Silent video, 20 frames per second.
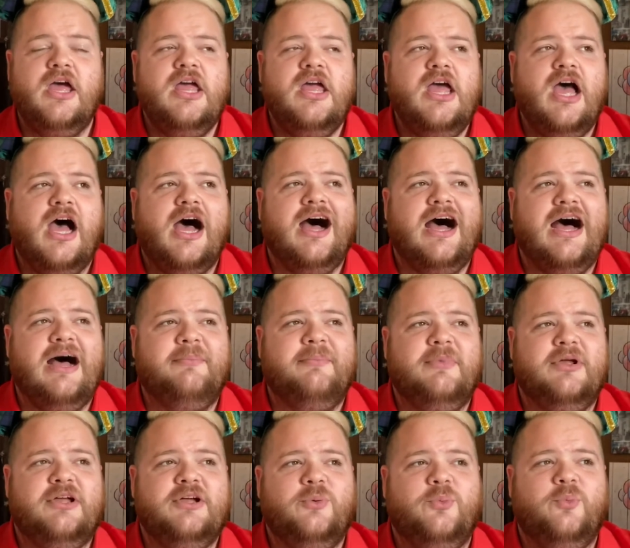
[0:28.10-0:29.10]
Um,
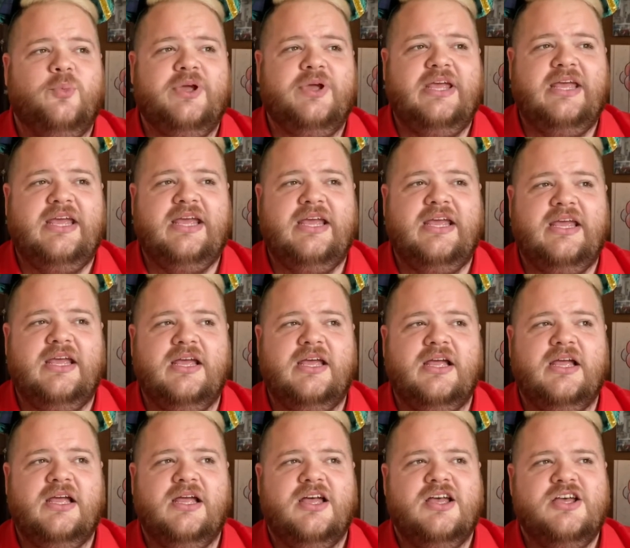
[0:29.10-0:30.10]
we
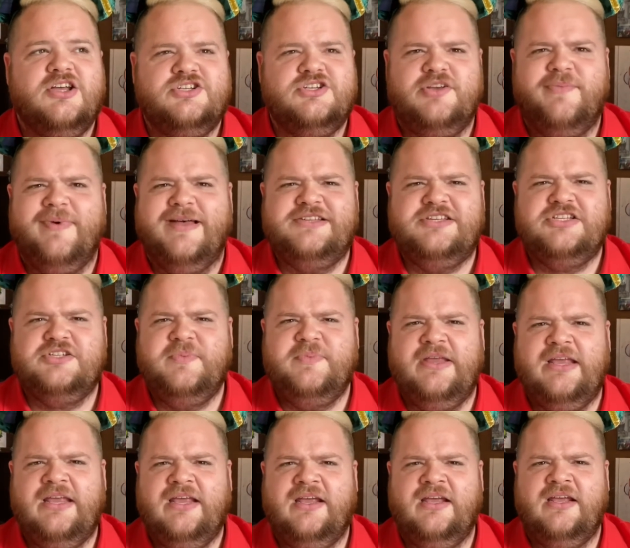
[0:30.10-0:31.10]
she messaged
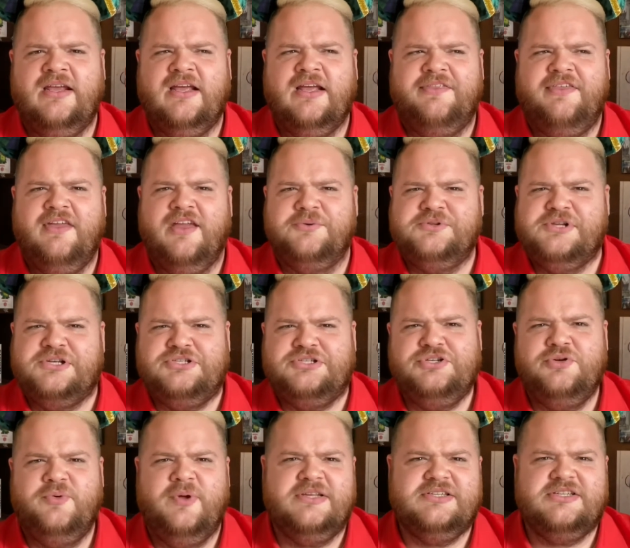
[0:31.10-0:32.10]
me, I think it was like
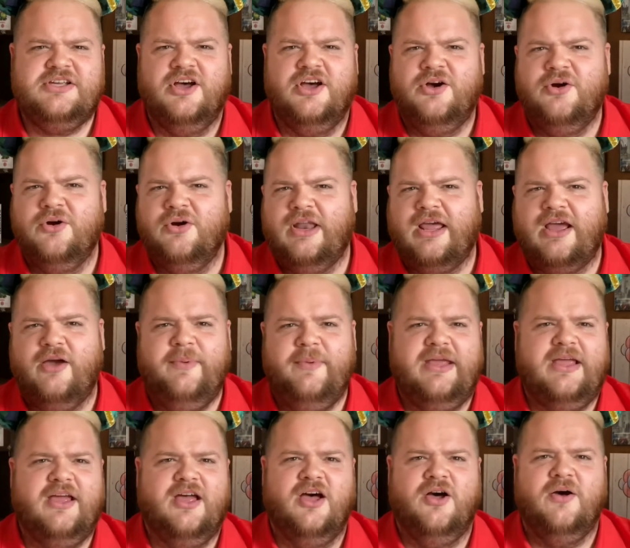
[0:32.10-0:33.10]
two weeks ago or like a week
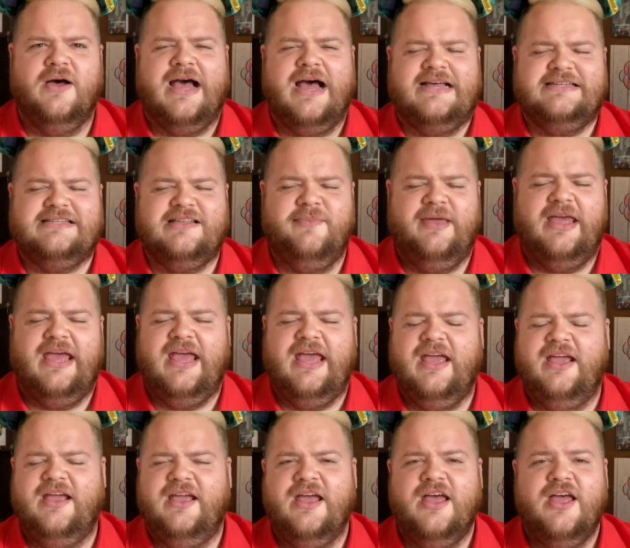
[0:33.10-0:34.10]
ago, asking me,
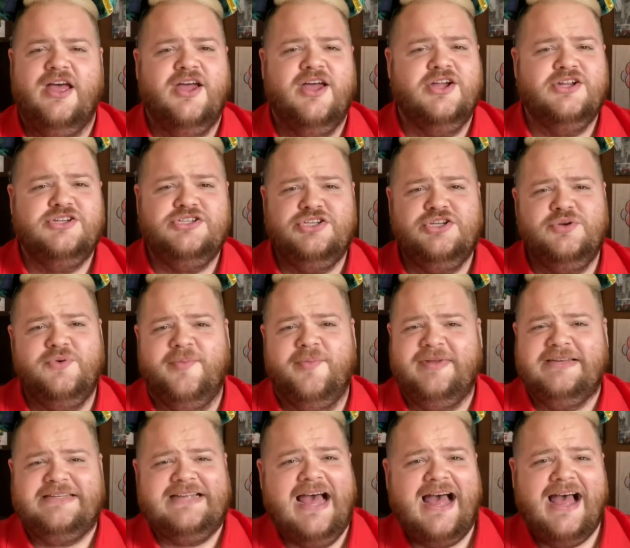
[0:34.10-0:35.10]
hey, do you want to
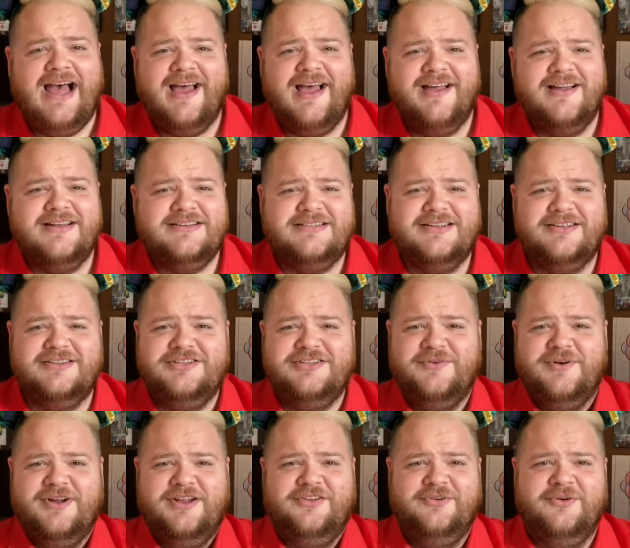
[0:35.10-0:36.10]
be tagged? Do you
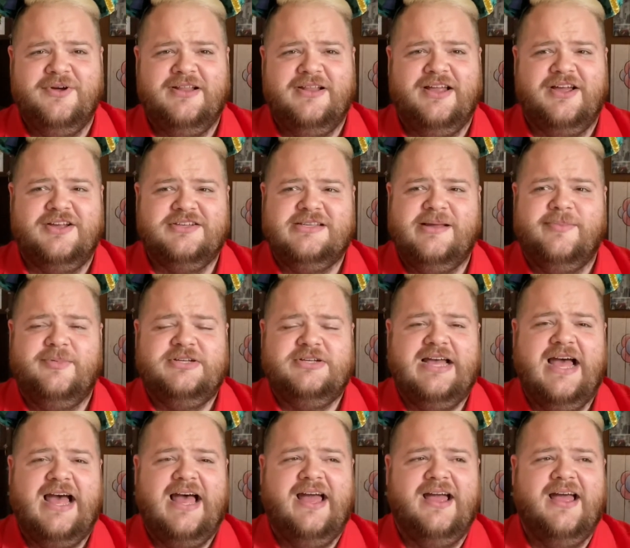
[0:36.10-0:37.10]
want to do a, like a summer
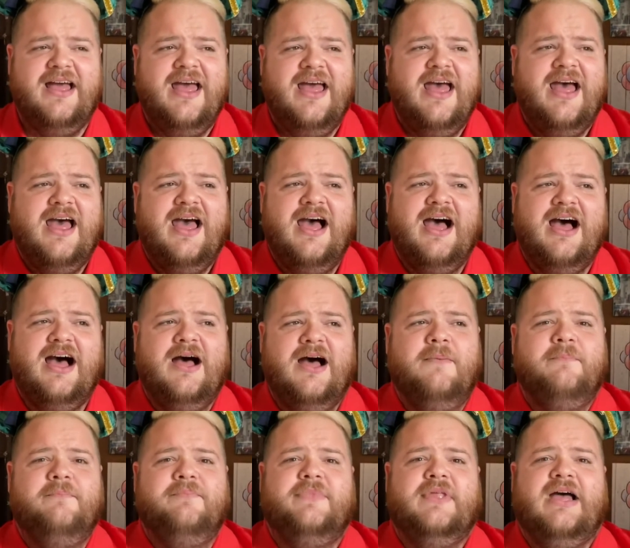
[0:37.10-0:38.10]
tag?
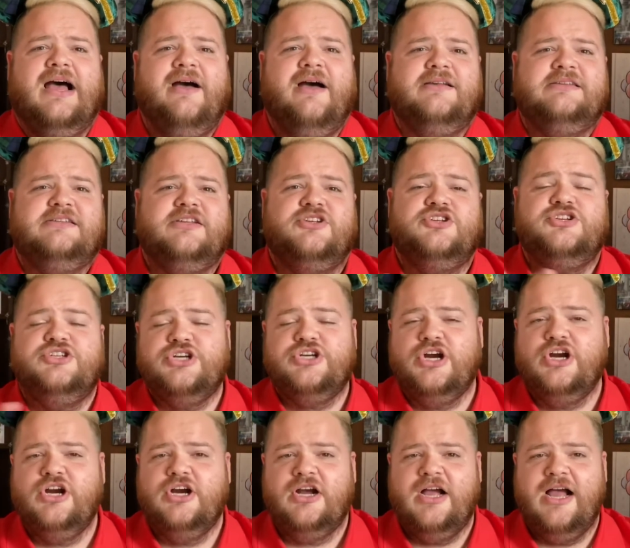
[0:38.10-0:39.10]
Um, I said,
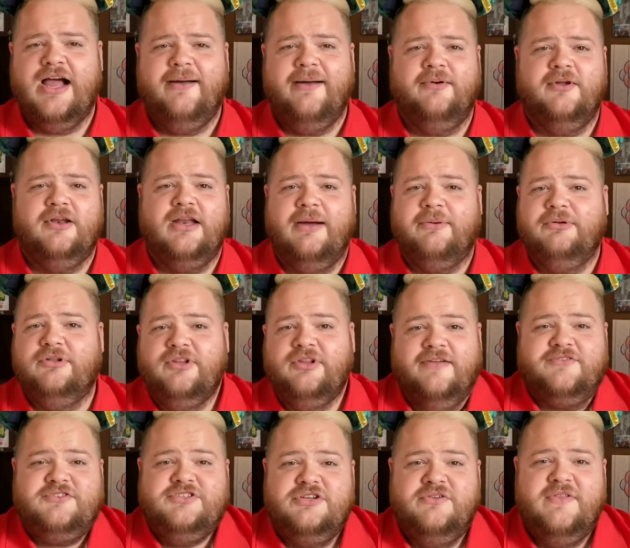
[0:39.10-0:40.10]
sure, I would, I would
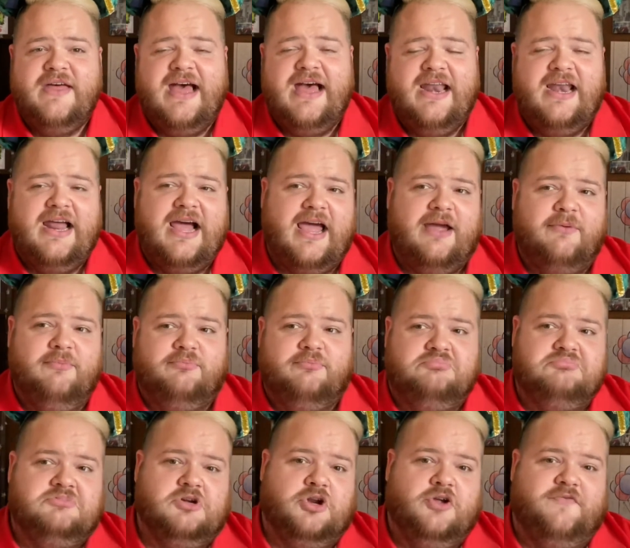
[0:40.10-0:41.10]
love to do that. I
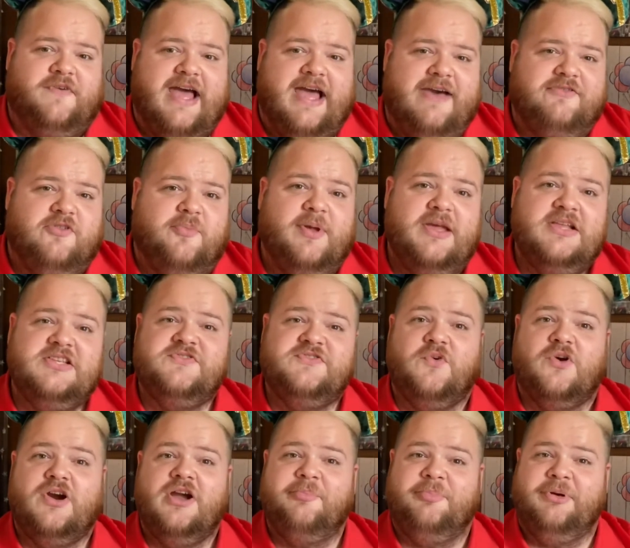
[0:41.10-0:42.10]
don't know if I have the pins
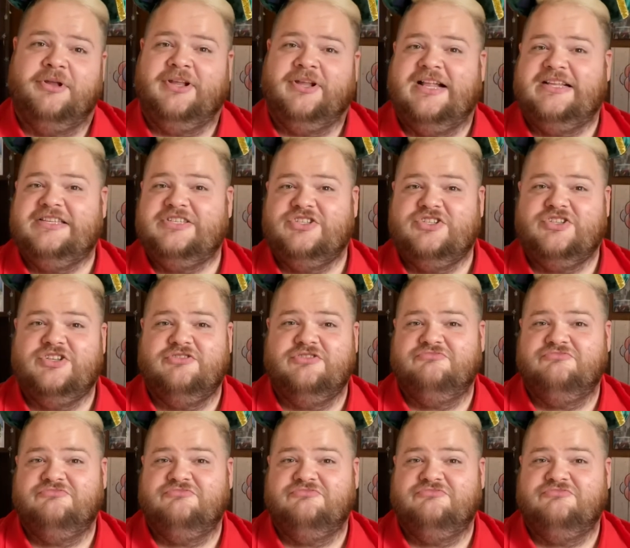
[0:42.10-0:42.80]
for it, but let's